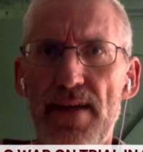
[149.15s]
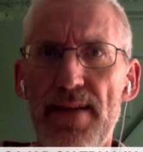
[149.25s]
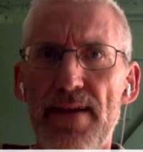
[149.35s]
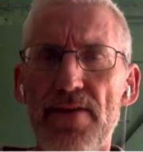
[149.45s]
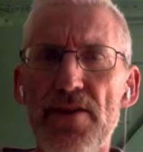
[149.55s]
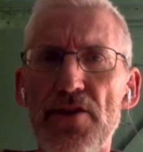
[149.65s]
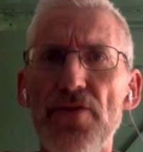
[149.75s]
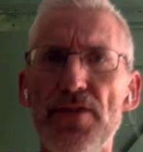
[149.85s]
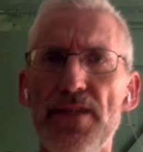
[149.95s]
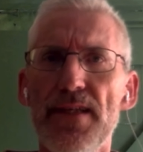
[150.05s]
right? They're
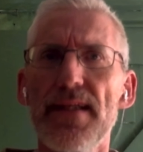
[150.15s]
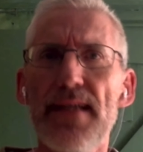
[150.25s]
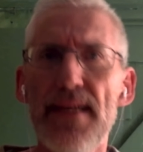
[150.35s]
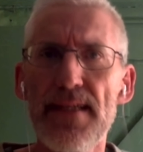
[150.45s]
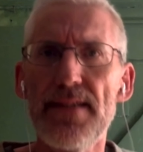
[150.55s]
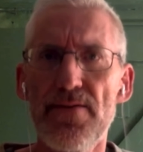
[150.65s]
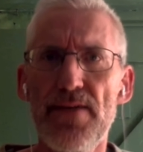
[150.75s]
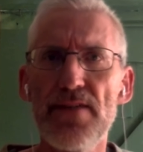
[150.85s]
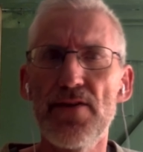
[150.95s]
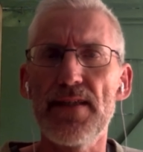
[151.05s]
issues that the kids are
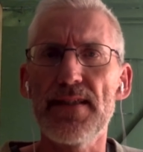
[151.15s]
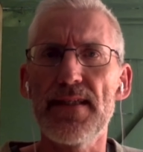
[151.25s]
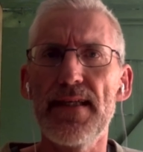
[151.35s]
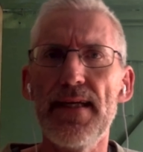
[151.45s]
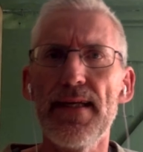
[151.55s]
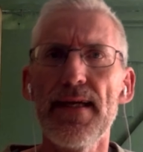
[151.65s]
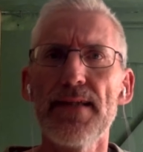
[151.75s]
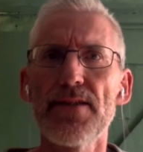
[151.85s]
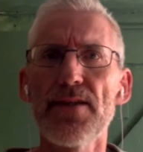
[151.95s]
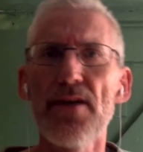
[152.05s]
interested in.
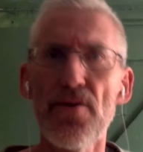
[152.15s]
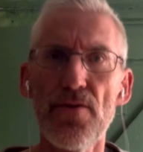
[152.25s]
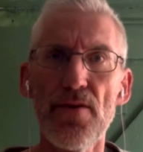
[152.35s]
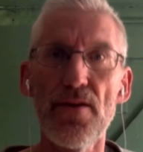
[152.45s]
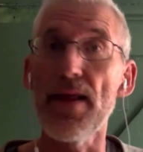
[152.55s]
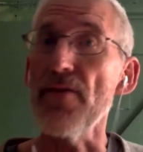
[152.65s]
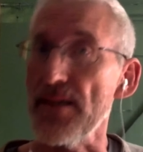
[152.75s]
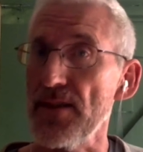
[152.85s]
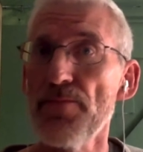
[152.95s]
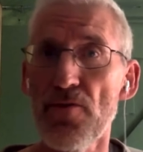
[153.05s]
And so they're
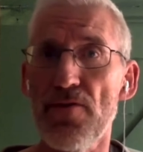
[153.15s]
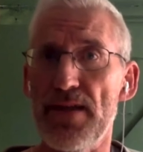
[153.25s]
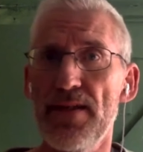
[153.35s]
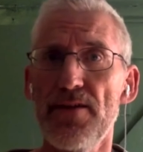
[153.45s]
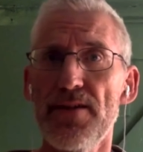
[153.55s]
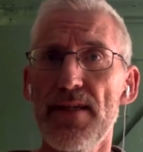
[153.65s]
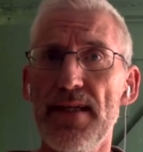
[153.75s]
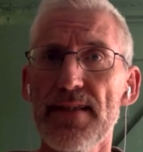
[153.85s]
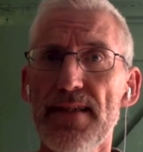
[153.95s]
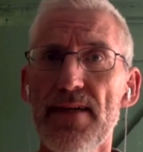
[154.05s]
exploring those
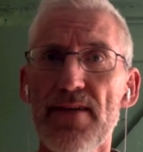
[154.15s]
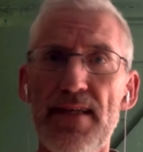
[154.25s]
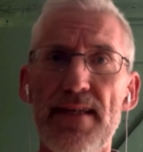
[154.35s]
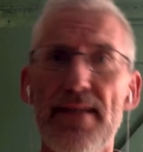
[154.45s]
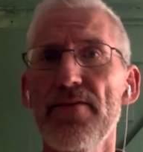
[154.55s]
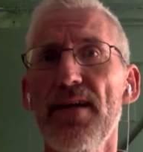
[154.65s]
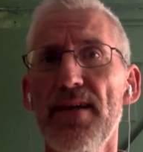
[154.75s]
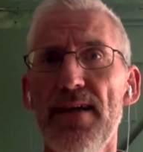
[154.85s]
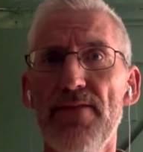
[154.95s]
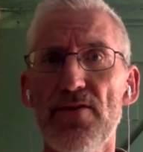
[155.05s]
things. Mm. Now, clearly, you
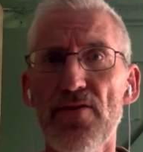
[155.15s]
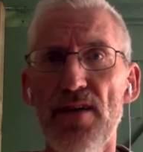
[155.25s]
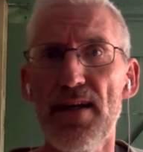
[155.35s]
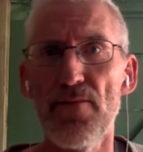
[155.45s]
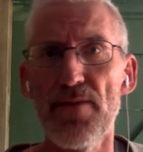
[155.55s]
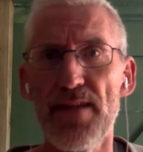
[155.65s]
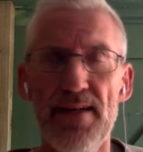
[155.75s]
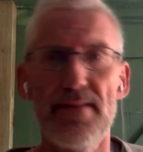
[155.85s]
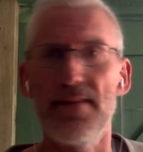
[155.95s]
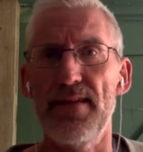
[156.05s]
can't have a trial
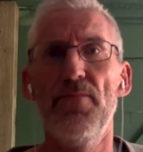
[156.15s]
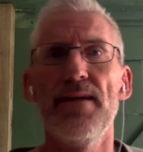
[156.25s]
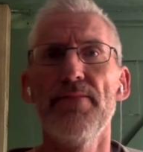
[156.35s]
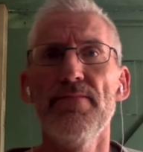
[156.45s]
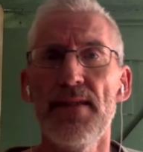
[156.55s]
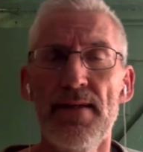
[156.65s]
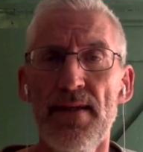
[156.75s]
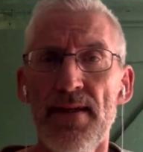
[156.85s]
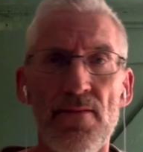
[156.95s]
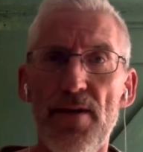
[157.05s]
without someone,
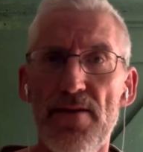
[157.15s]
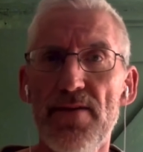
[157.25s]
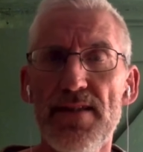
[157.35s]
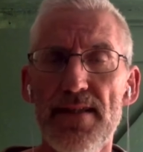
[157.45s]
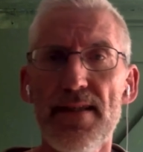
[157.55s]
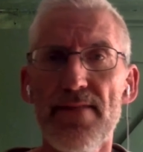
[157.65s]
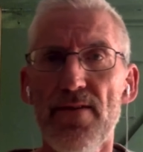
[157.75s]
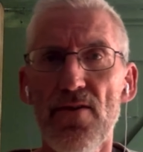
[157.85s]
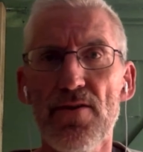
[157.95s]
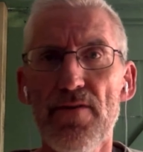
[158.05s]
whether it's a
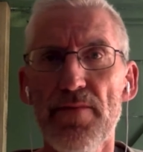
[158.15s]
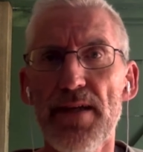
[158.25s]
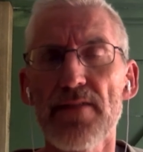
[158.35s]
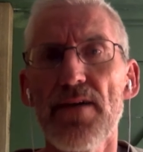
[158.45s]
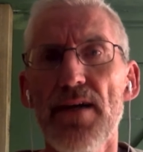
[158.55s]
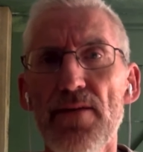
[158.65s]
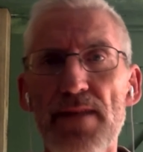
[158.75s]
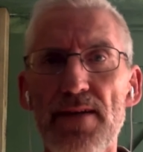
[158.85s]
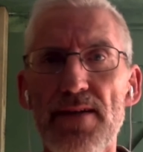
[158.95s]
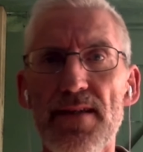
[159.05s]
civil or criminal trial,
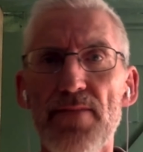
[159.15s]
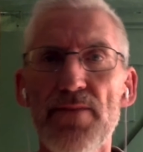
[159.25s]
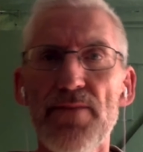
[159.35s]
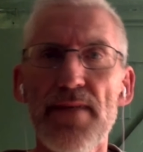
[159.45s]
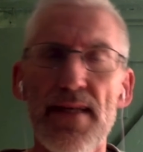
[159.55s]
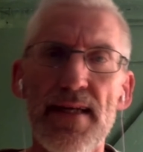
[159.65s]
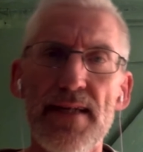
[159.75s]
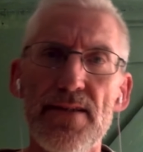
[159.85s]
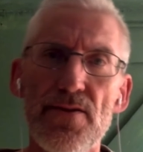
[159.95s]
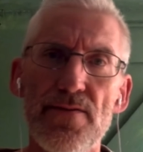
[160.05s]
without someone being
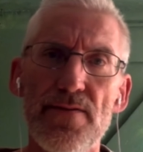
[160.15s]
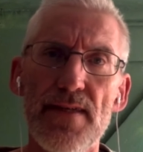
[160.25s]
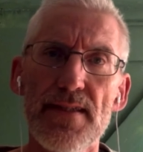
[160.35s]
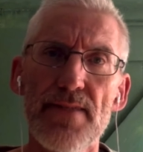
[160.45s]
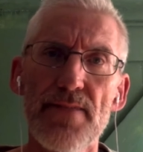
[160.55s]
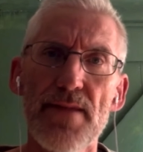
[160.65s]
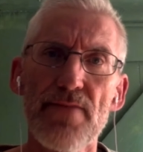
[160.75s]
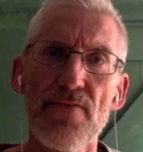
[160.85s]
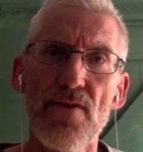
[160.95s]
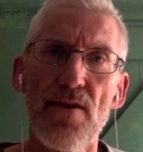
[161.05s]
alleged to have done
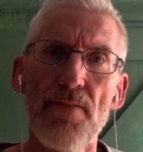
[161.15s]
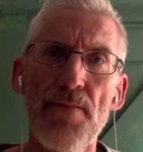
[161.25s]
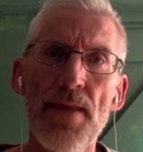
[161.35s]
something wrong.